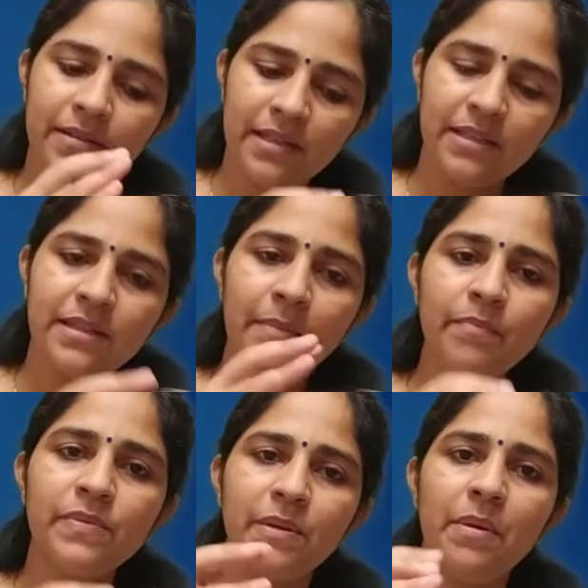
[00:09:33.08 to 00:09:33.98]

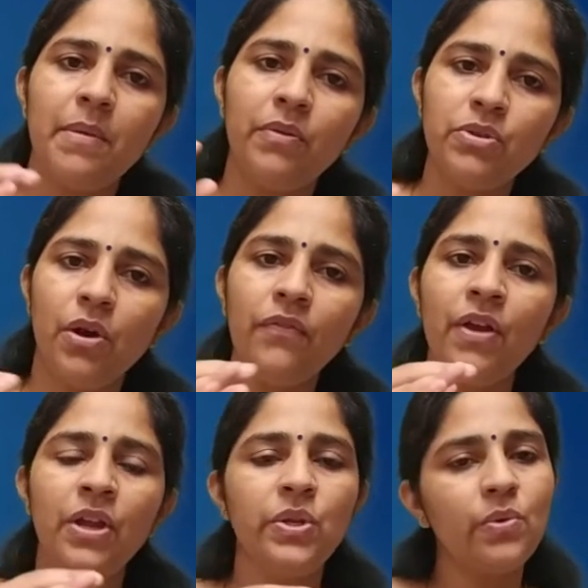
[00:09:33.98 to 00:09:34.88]
some amount of
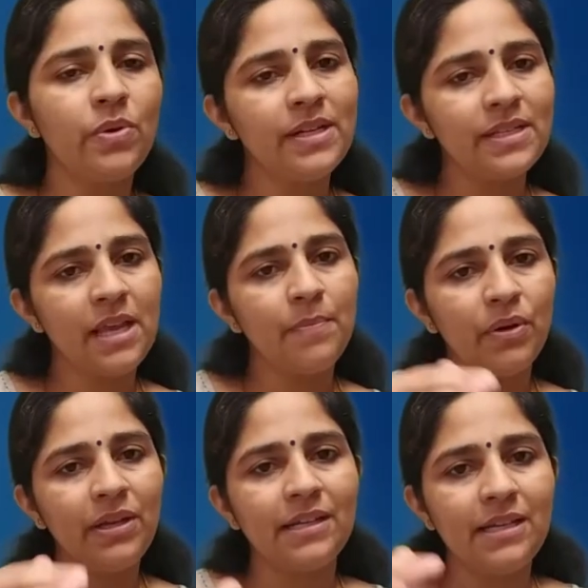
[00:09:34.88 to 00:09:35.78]
nutrients keep
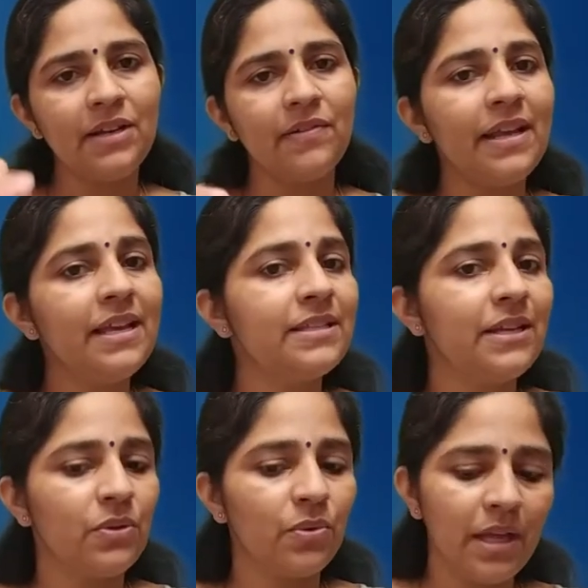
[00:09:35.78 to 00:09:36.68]
on getting released
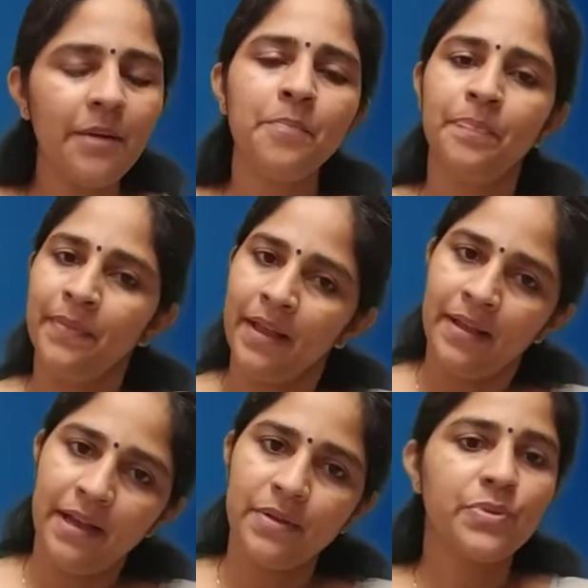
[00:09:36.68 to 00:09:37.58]
into
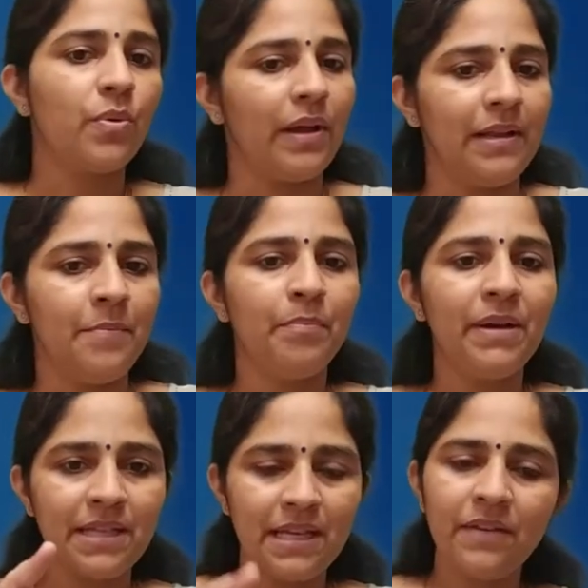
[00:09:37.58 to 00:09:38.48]
the soil.
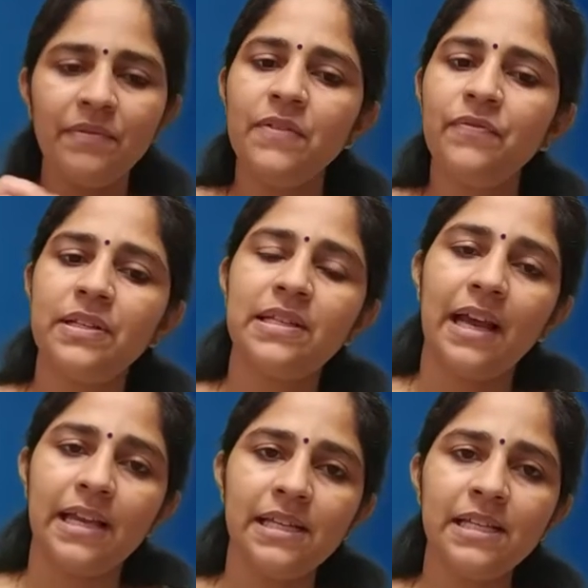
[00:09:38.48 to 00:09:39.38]
But here with the
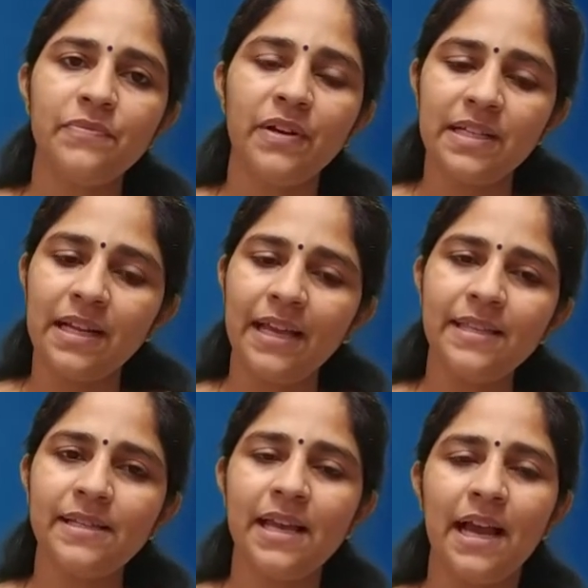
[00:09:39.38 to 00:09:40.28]

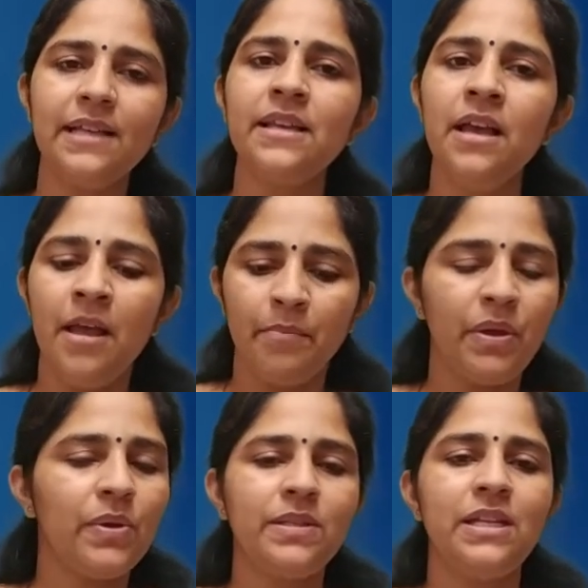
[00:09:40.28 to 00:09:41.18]
fertilizers has,
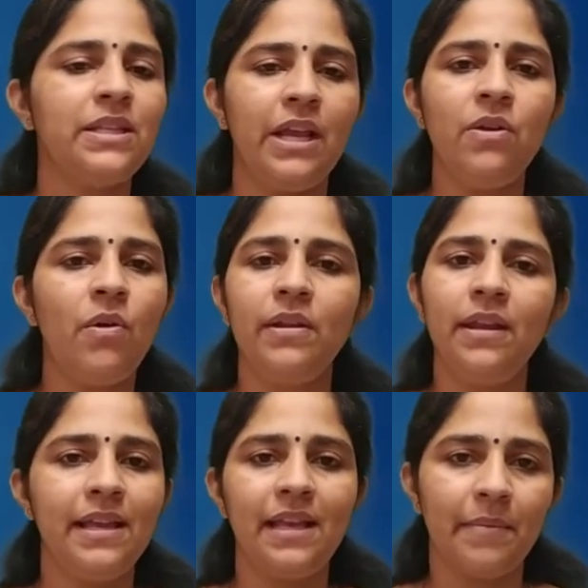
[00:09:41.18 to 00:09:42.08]
because it is
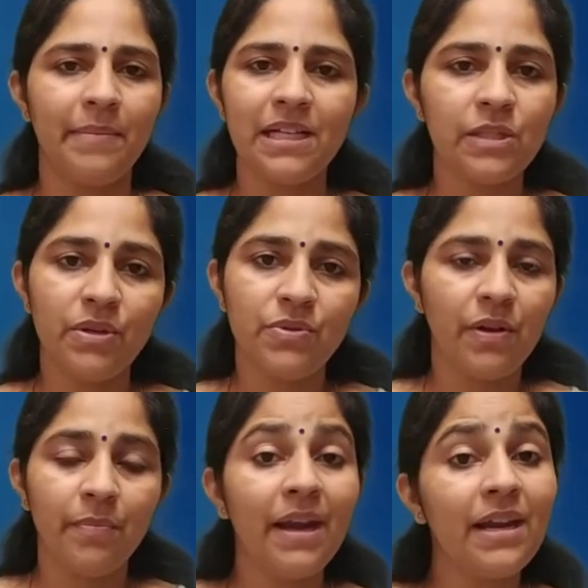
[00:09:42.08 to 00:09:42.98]
inorganic chemicals which we
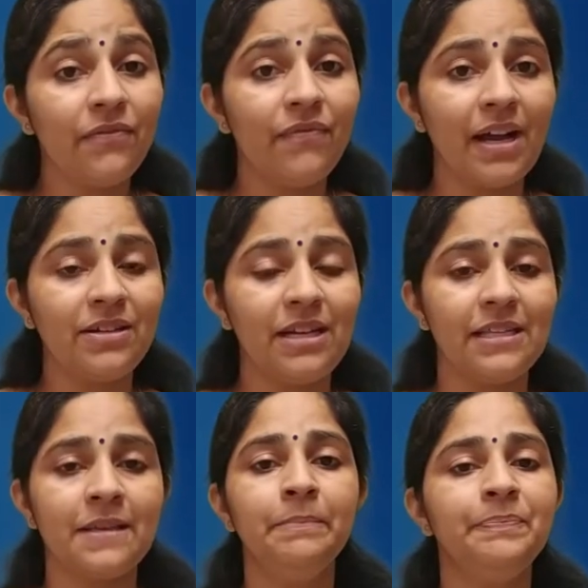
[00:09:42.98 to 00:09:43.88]
have made in
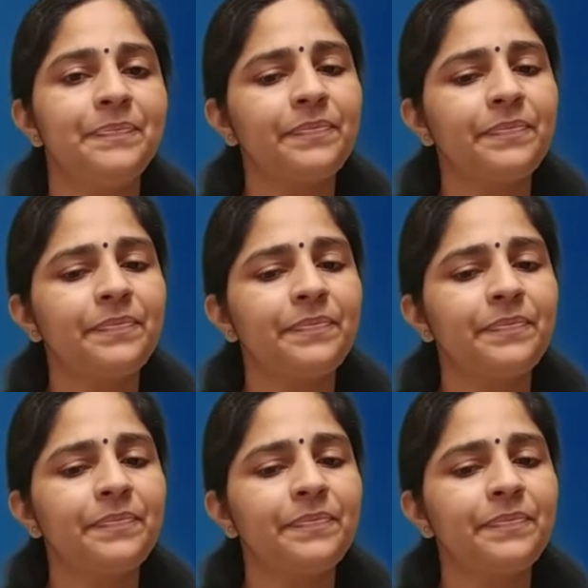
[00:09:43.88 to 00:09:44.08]
factories.